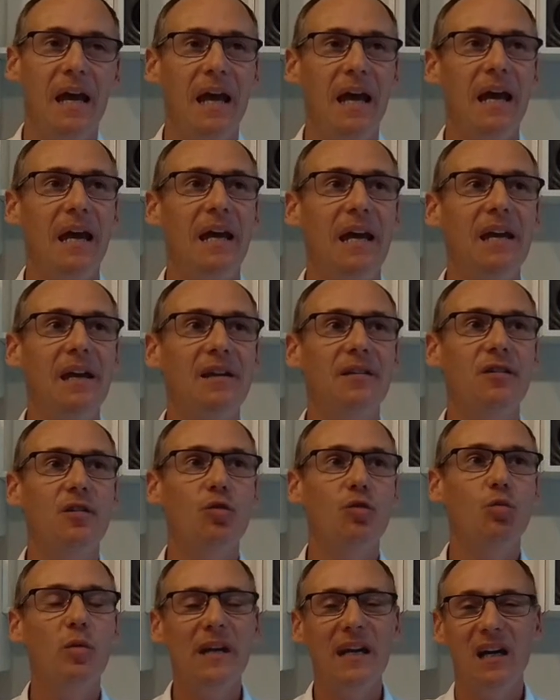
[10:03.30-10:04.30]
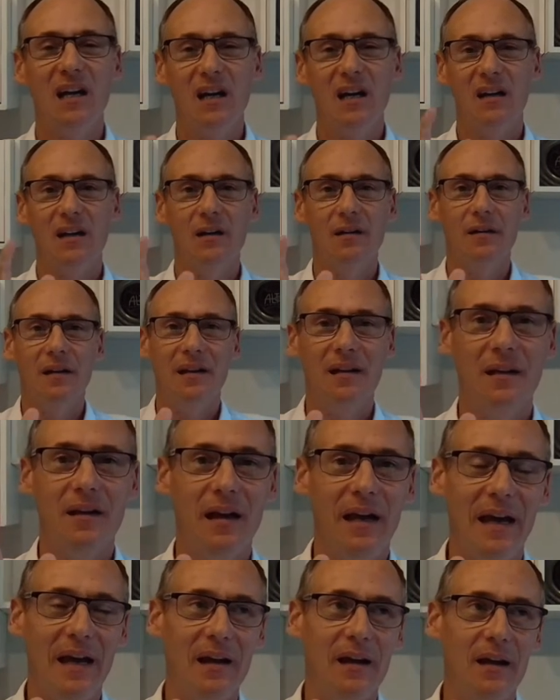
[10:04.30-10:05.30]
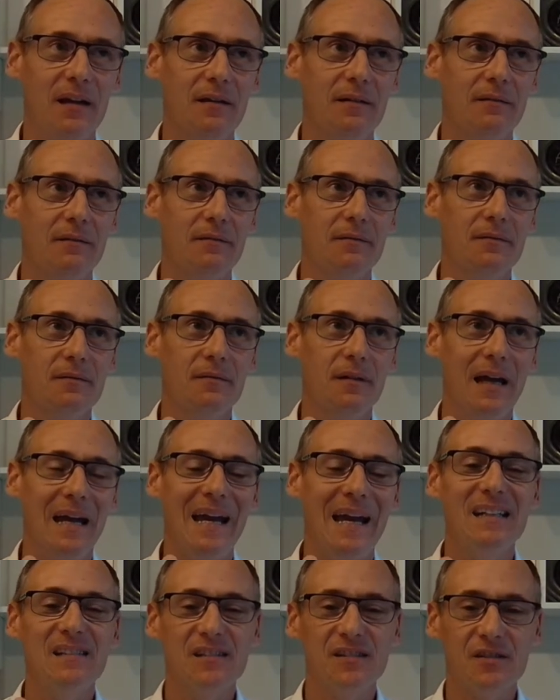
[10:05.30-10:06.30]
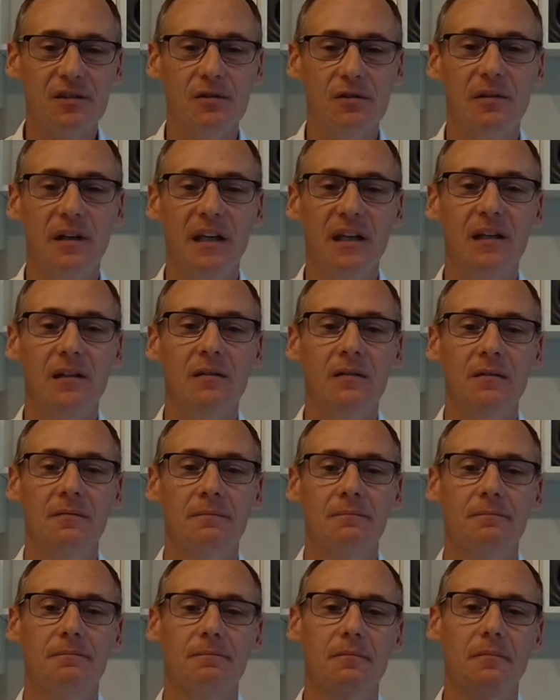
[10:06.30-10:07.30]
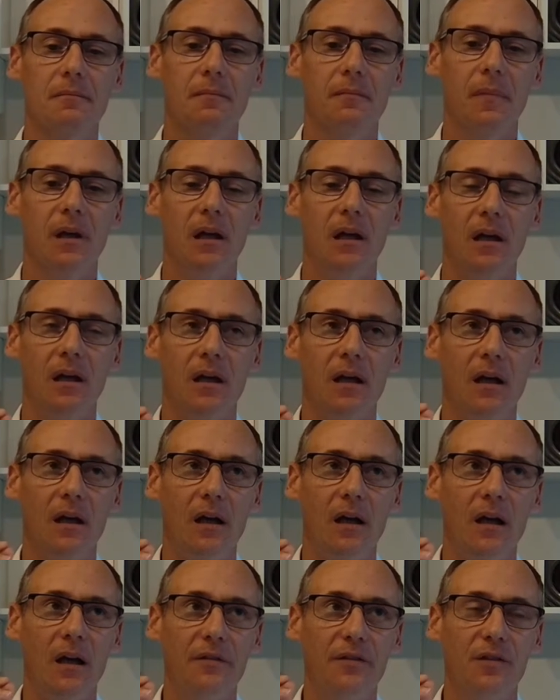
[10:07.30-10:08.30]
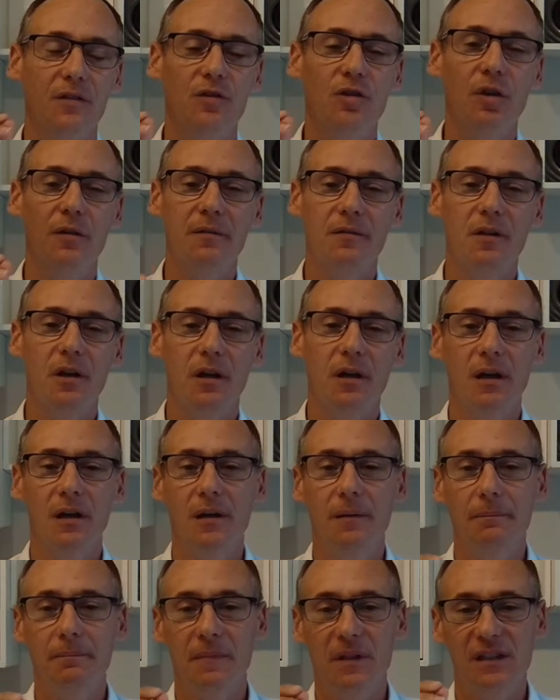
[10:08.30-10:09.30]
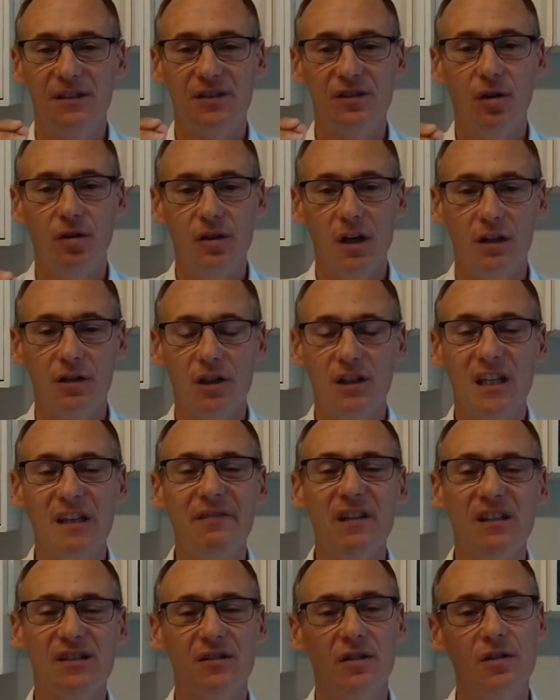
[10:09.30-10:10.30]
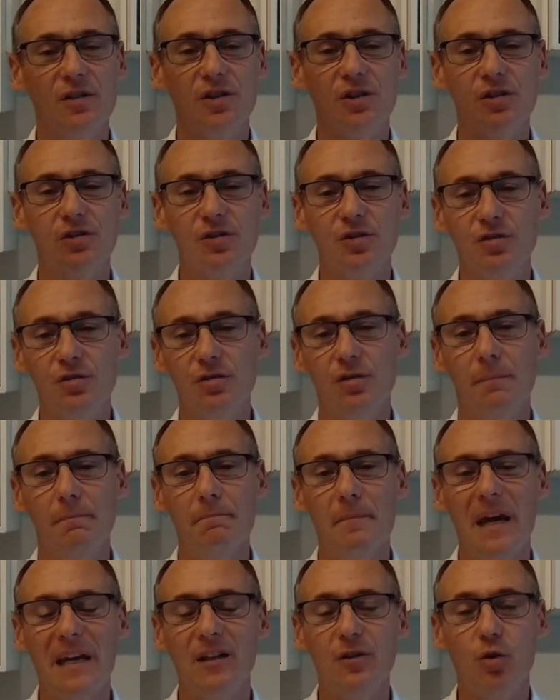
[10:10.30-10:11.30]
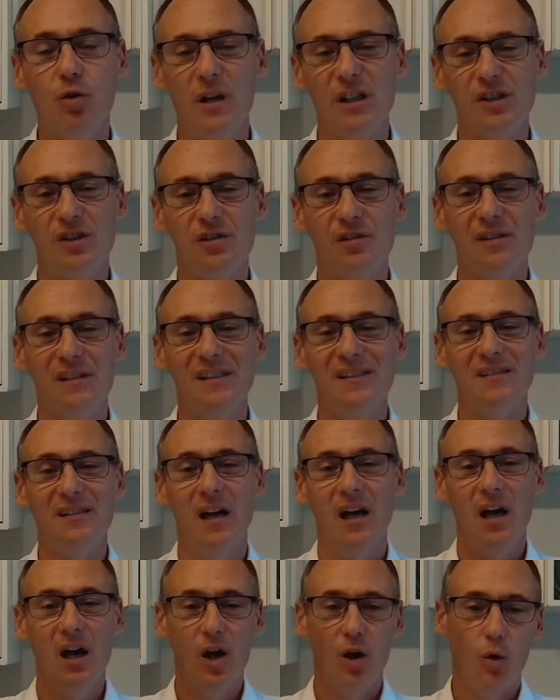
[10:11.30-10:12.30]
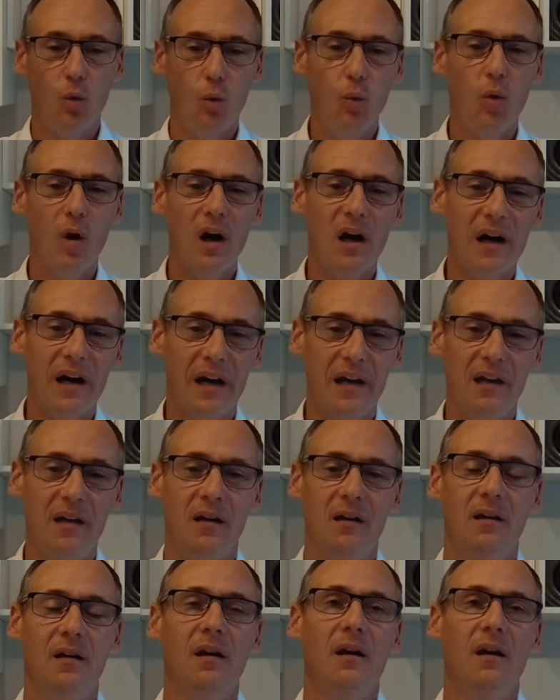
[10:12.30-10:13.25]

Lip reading: and we are answering and giving solutions to the main question is why